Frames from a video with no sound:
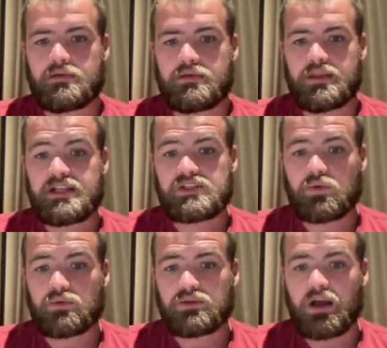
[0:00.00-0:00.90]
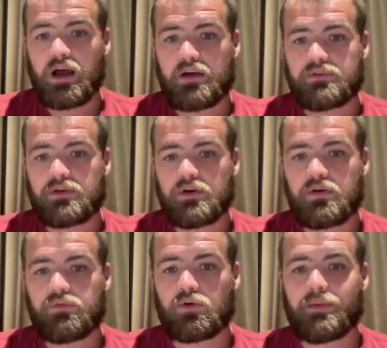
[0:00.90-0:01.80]
this sold off
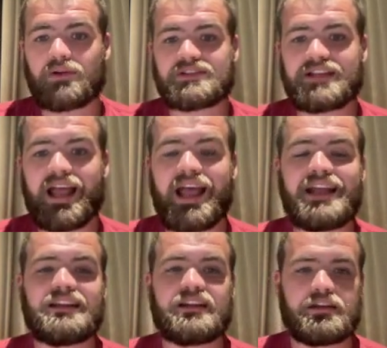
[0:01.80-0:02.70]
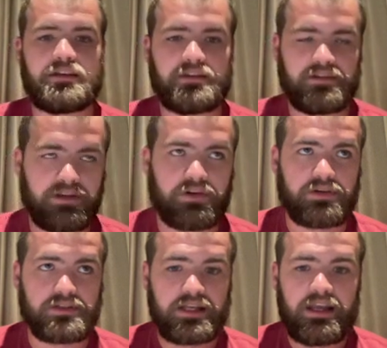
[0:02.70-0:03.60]
for about ten
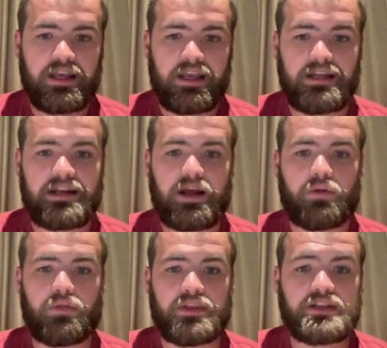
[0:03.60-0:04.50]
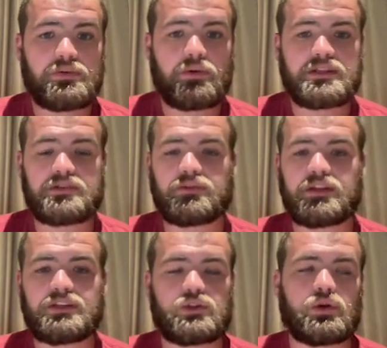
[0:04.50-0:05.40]
years. And now this wasn't
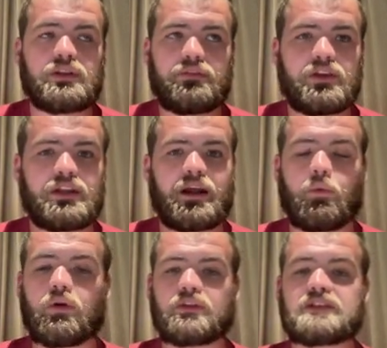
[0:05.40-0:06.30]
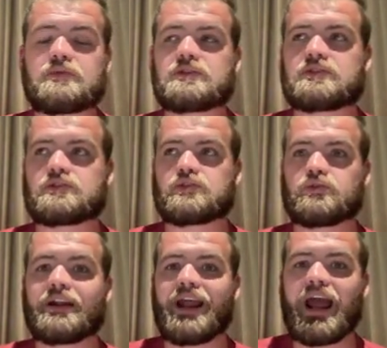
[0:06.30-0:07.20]
really during the Vietnam War. This was
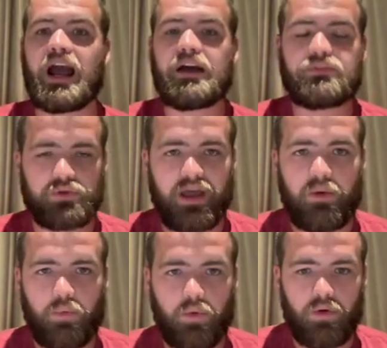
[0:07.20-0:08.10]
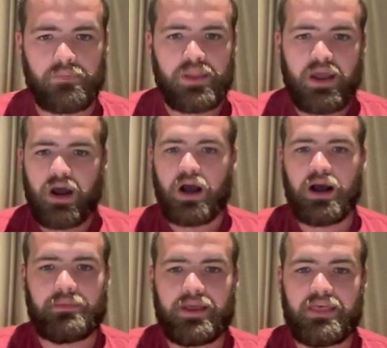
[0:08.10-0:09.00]
straight after that war.
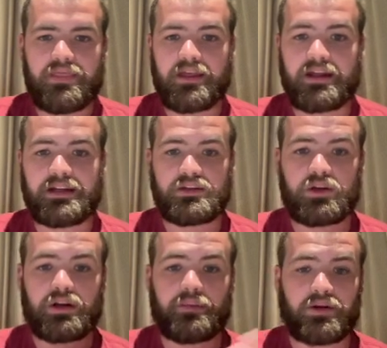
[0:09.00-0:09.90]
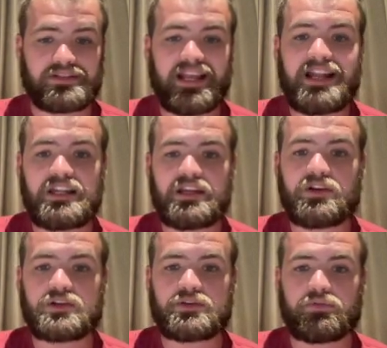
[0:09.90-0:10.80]
Um, and then it took about ten
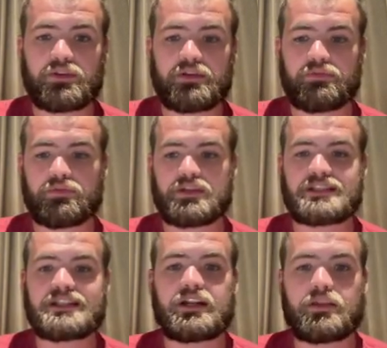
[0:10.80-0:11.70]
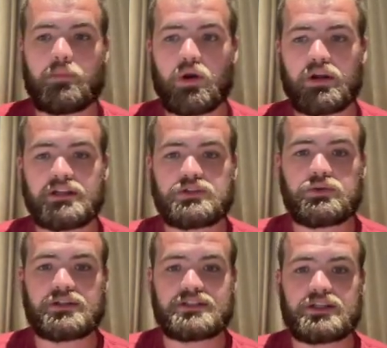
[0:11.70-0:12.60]
years for the for the state of the market
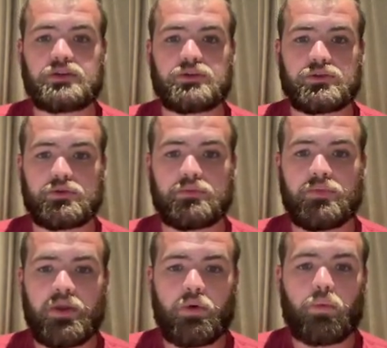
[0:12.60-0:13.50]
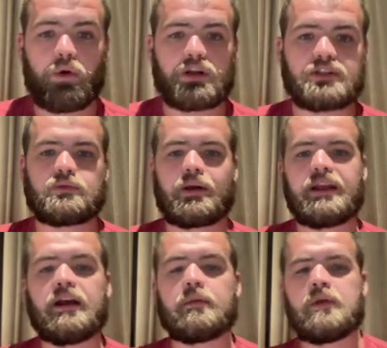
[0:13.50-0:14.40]
to continue to work its
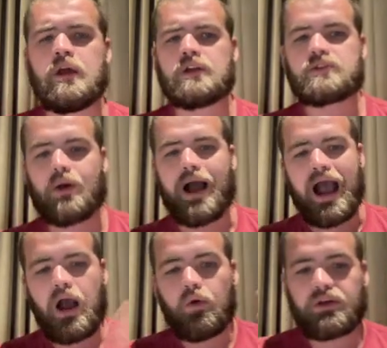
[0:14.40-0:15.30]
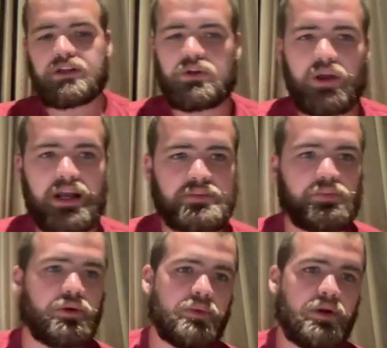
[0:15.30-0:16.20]
way up. So how can you guys
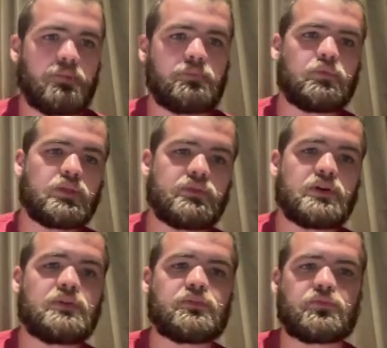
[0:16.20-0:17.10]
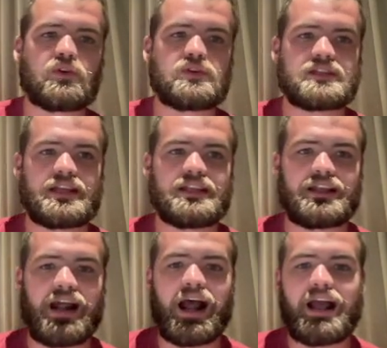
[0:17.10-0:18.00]
prepare? Well, the very first thing
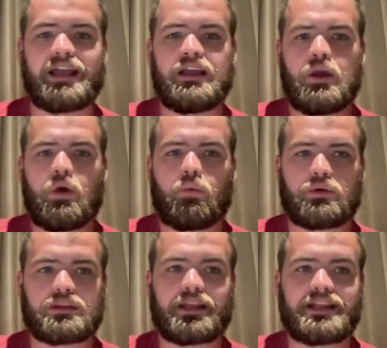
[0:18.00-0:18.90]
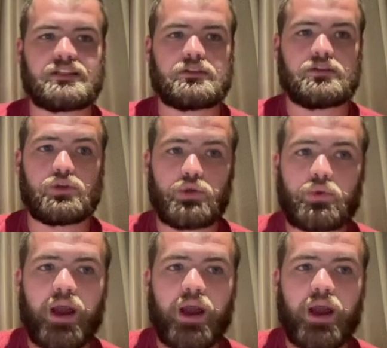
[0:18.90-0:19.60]
that I would like you